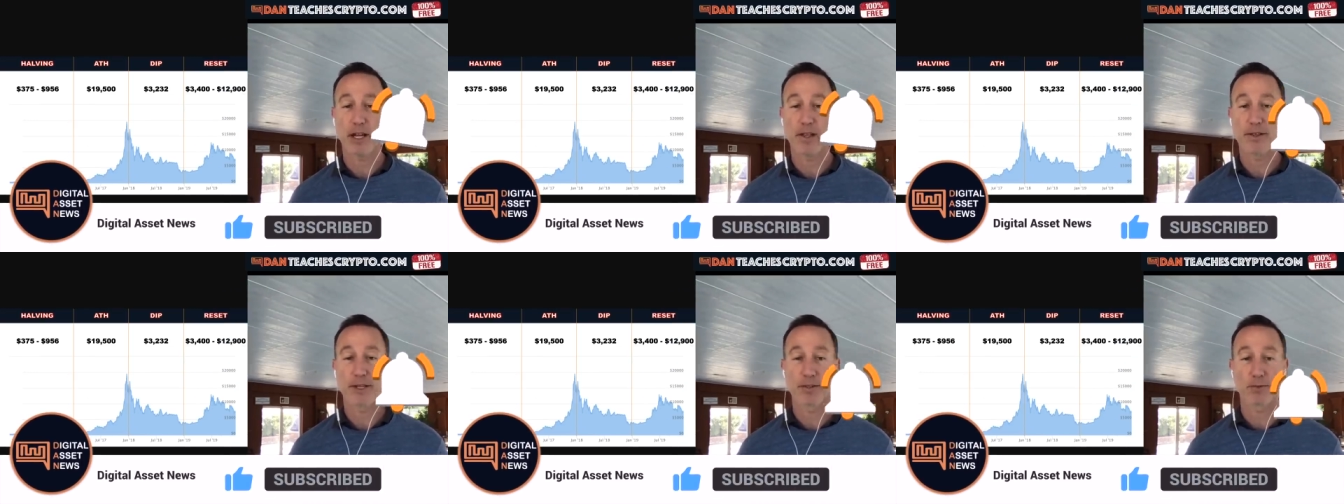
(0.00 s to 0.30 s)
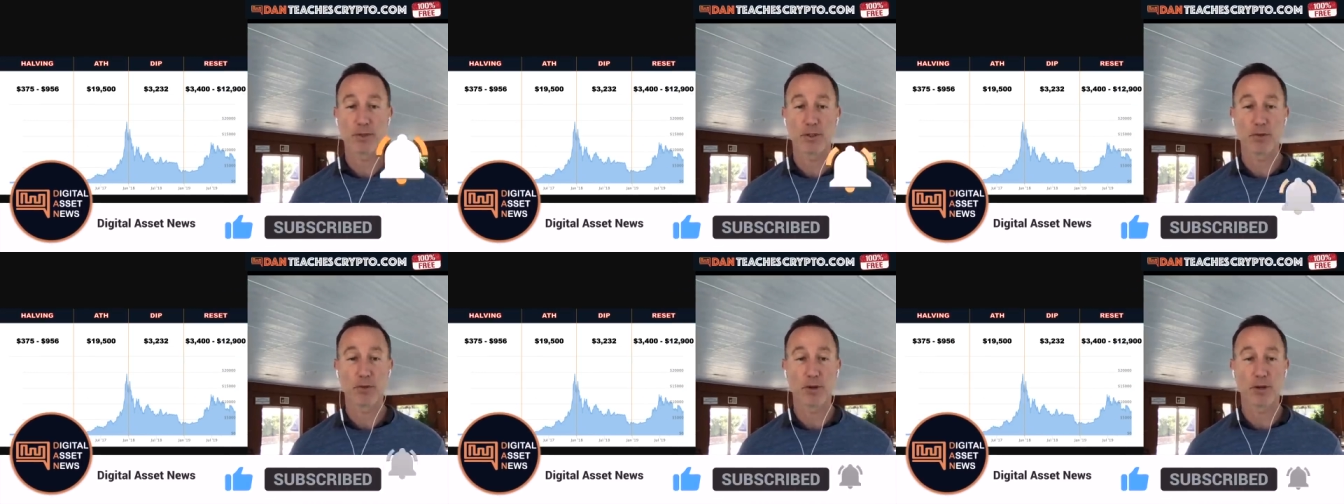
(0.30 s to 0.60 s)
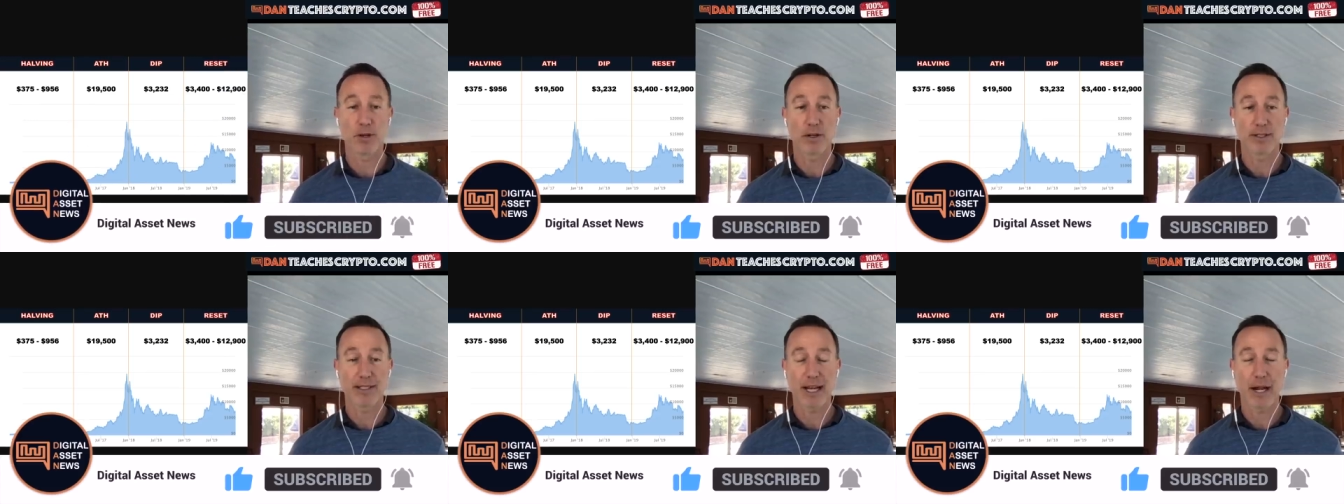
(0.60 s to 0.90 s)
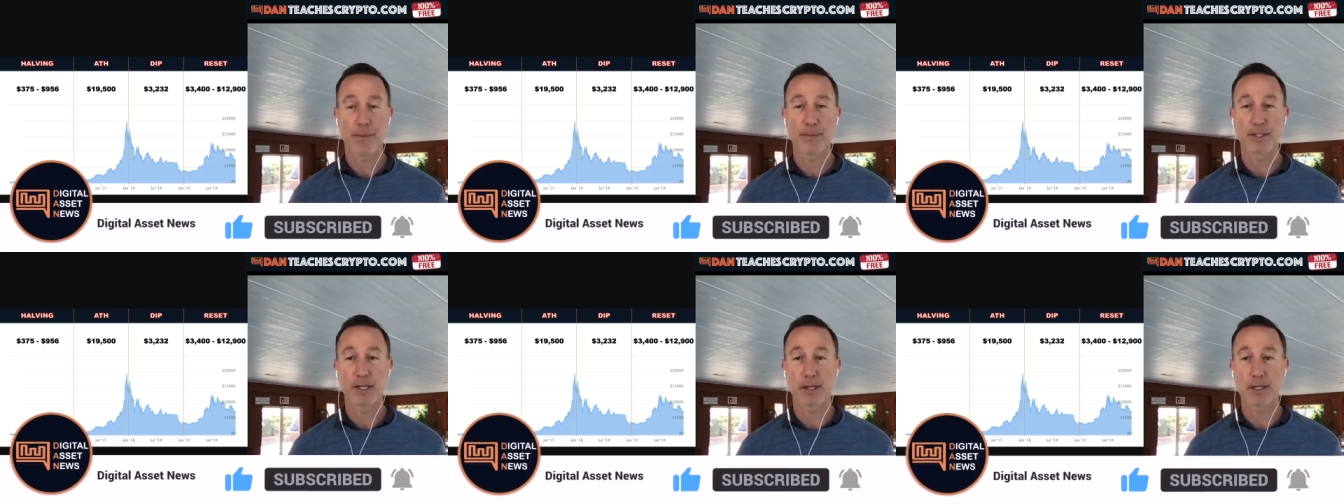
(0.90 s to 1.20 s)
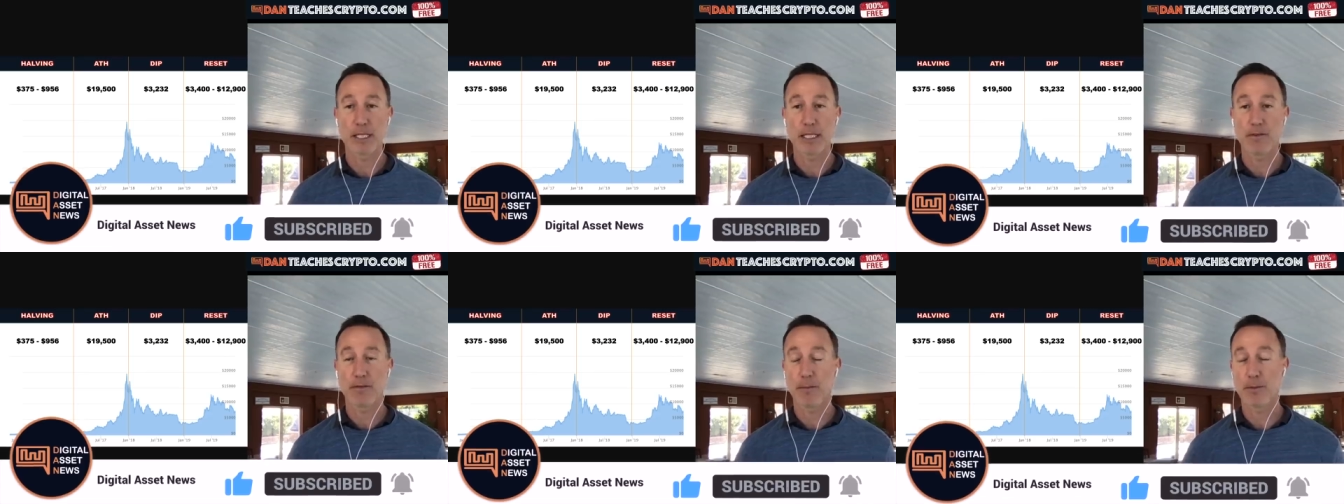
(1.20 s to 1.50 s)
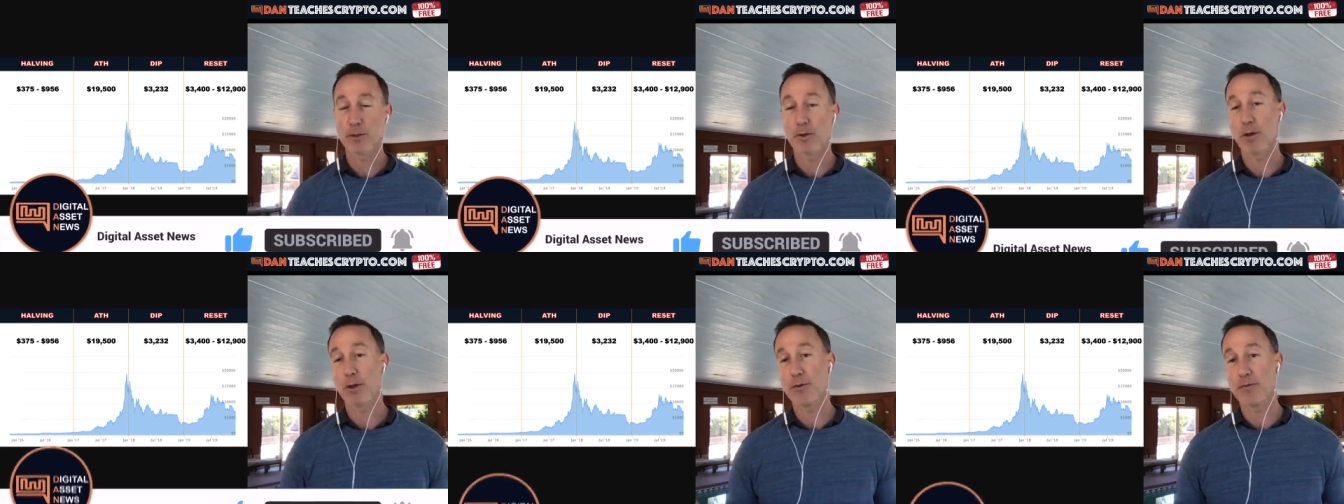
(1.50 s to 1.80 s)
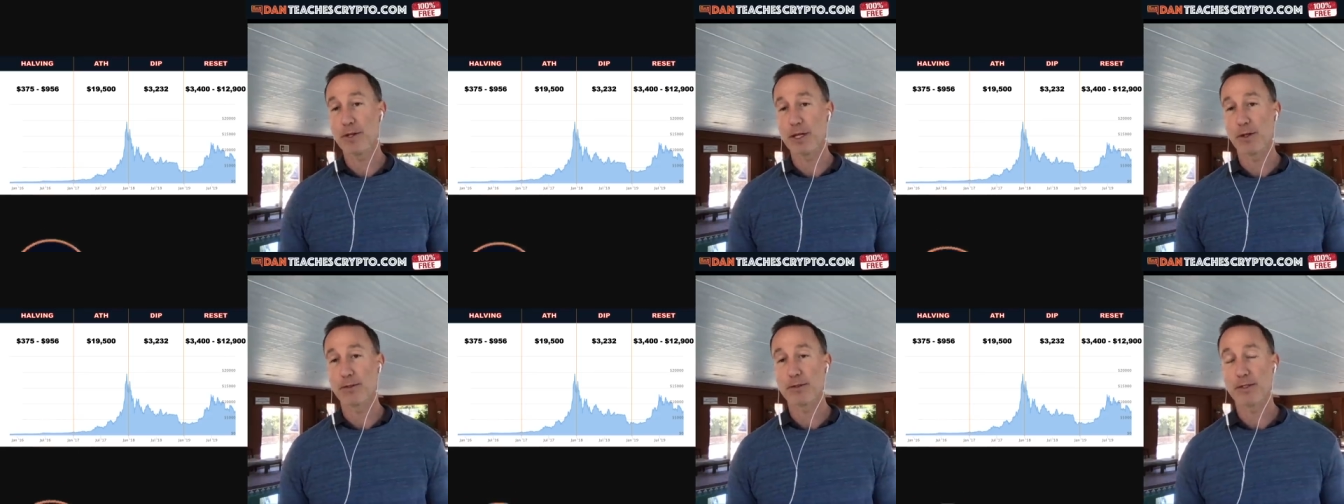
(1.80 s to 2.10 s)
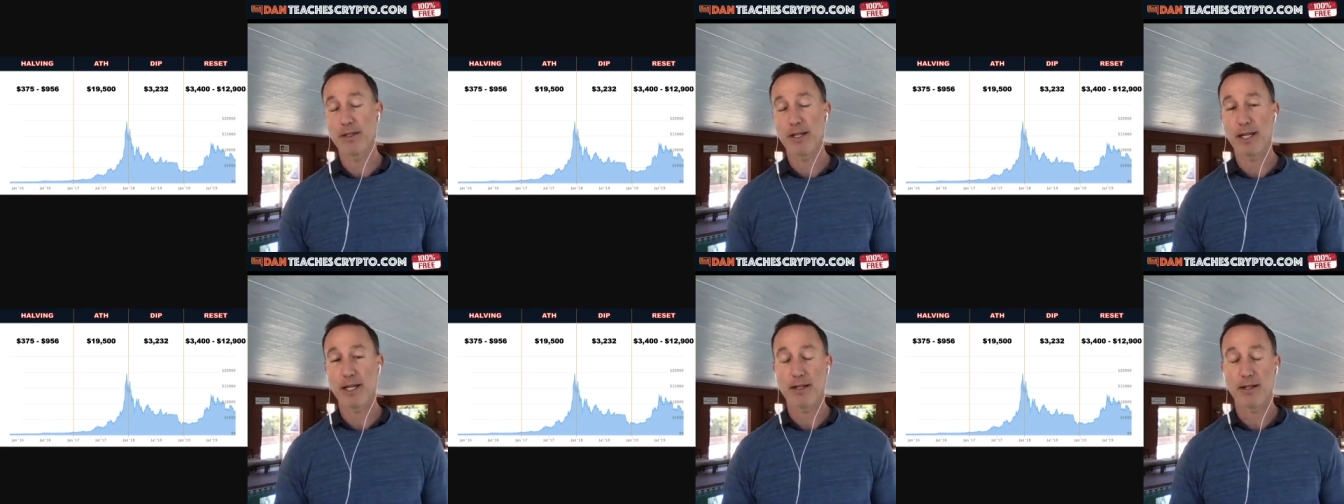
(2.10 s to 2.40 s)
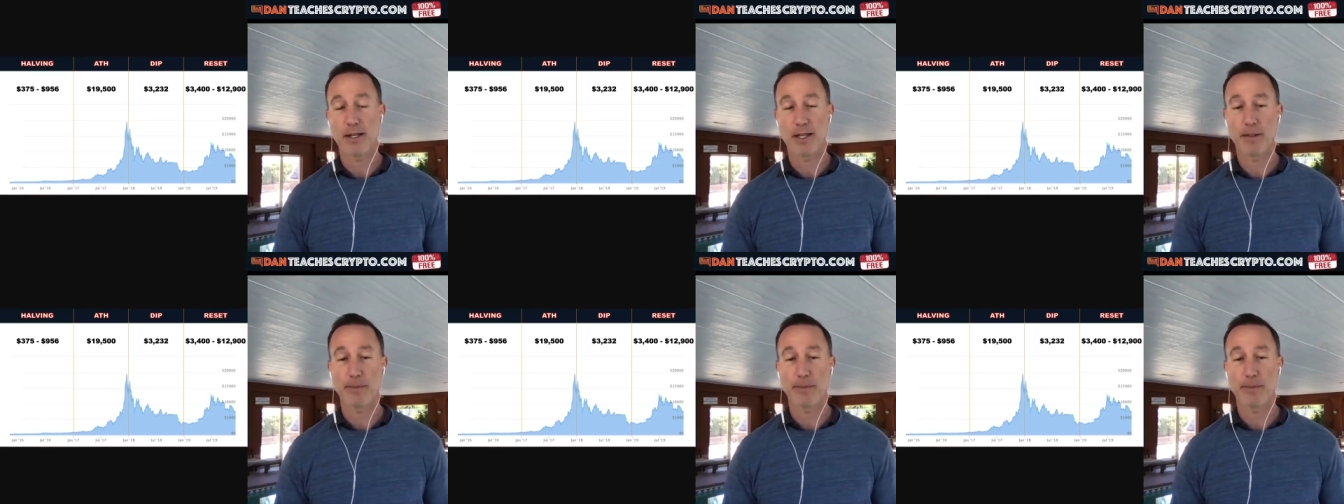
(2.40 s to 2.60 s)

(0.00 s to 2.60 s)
A lot of things we do are time sensitive. I'm going to do another video today